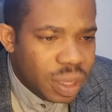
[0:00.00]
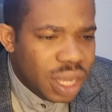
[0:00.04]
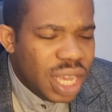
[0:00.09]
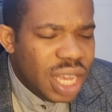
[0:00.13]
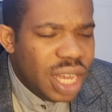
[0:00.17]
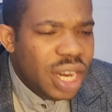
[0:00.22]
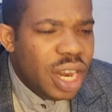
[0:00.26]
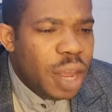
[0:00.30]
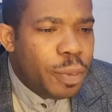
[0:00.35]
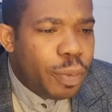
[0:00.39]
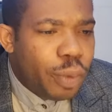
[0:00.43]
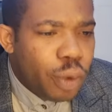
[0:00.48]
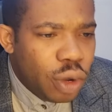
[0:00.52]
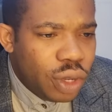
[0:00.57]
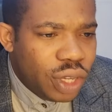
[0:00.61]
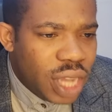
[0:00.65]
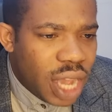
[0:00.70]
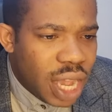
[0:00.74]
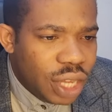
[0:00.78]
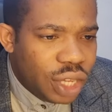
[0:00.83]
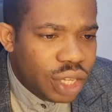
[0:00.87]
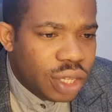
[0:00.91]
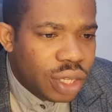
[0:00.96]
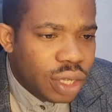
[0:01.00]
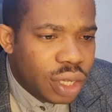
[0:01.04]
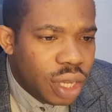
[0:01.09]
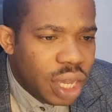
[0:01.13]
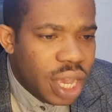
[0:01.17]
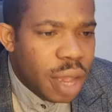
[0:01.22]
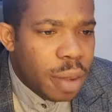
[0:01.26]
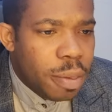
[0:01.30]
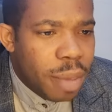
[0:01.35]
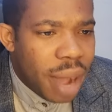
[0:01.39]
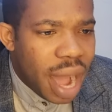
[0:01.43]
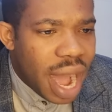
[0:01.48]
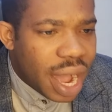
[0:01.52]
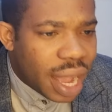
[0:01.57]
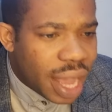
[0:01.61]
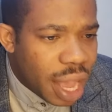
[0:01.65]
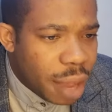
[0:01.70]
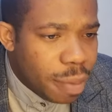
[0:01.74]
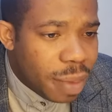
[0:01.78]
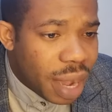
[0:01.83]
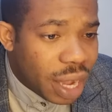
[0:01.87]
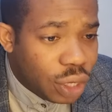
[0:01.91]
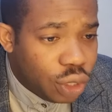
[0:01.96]
In the process, a man
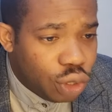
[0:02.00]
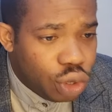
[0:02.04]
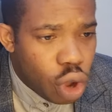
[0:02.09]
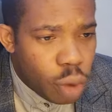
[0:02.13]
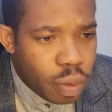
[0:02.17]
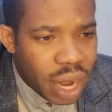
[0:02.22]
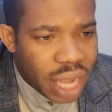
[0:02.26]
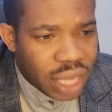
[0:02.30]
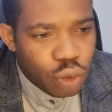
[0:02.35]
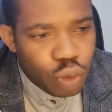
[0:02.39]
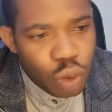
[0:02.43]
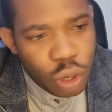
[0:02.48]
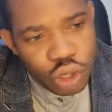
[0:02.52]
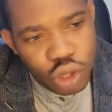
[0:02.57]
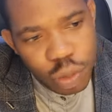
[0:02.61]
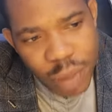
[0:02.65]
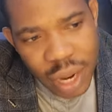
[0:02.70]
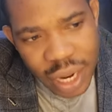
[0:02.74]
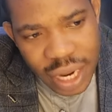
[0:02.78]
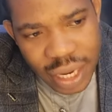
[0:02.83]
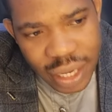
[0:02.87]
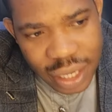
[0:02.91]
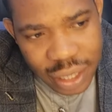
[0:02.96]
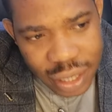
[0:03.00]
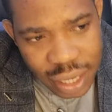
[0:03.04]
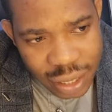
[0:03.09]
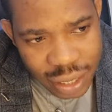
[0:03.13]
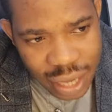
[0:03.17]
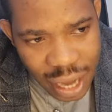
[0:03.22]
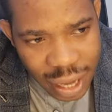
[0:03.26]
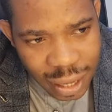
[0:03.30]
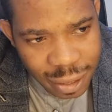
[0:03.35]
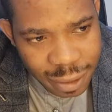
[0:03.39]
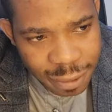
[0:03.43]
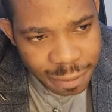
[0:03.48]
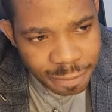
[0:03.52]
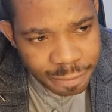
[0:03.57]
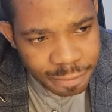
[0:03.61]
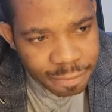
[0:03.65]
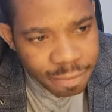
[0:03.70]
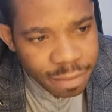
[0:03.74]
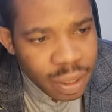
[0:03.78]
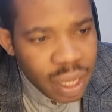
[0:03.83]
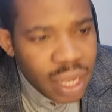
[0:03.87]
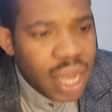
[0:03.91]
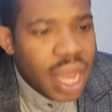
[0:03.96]
came and showed that he want to marry the sister,
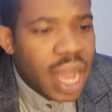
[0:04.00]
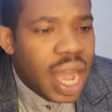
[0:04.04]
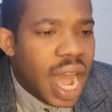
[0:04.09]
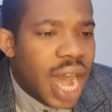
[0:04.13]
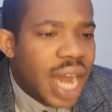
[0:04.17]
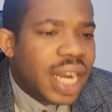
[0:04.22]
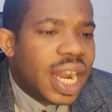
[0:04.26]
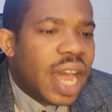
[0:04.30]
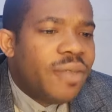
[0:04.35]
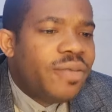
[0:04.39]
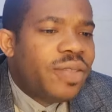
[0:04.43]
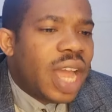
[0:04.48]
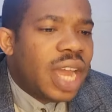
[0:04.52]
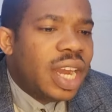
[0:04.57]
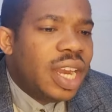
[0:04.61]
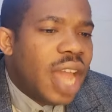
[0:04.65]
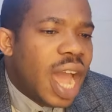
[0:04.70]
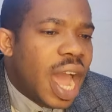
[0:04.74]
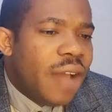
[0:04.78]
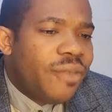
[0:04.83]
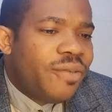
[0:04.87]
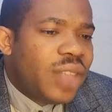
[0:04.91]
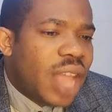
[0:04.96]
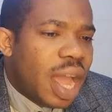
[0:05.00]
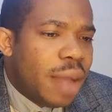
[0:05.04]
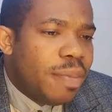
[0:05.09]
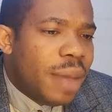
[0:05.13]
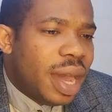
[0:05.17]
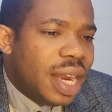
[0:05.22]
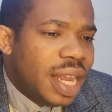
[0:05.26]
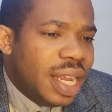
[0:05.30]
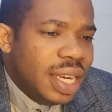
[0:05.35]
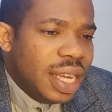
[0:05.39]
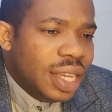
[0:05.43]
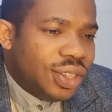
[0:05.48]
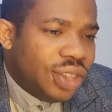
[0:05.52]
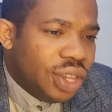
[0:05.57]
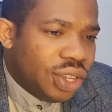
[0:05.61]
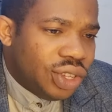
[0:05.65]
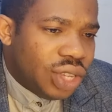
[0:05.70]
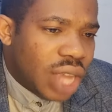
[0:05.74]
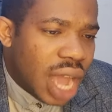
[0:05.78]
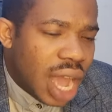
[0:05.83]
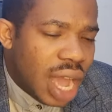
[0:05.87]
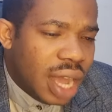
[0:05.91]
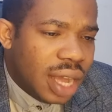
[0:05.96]
and after marrying the
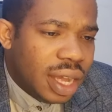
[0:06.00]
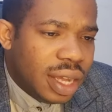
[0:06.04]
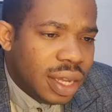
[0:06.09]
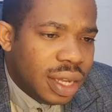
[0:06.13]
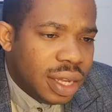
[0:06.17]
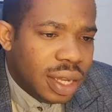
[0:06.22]
sister,